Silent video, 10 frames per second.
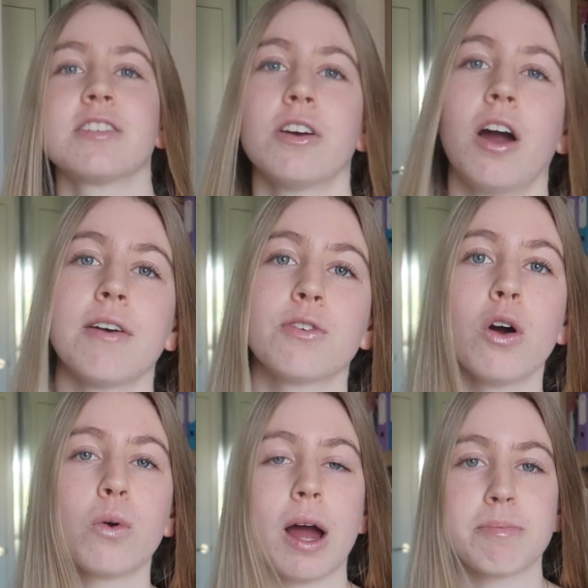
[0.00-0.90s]
so I've
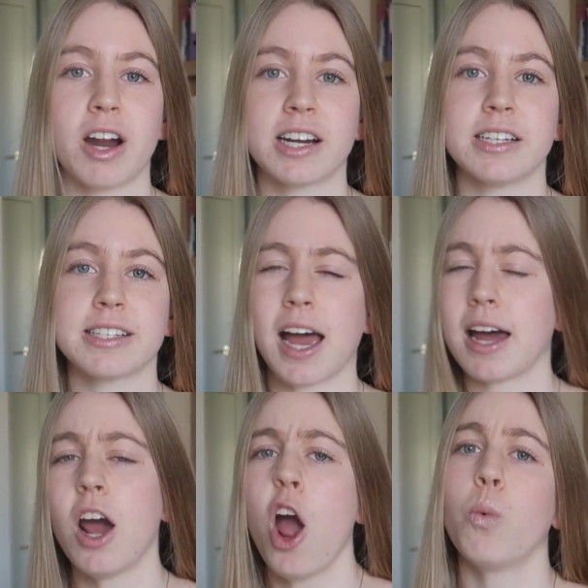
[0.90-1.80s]
got quite practiced
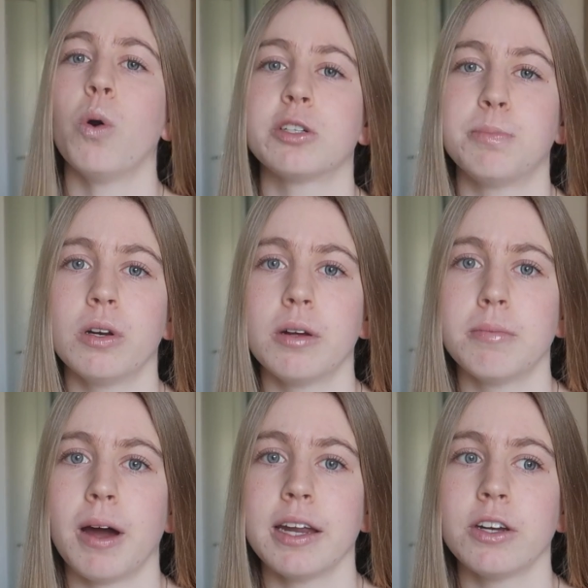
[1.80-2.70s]
at what to put on
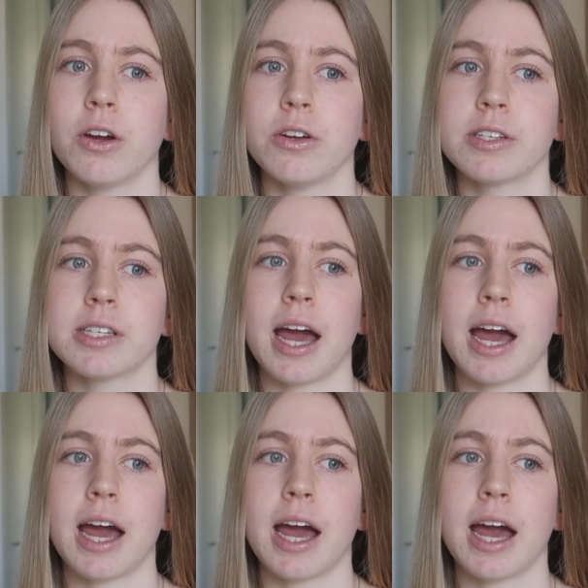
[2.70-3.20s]
my notes,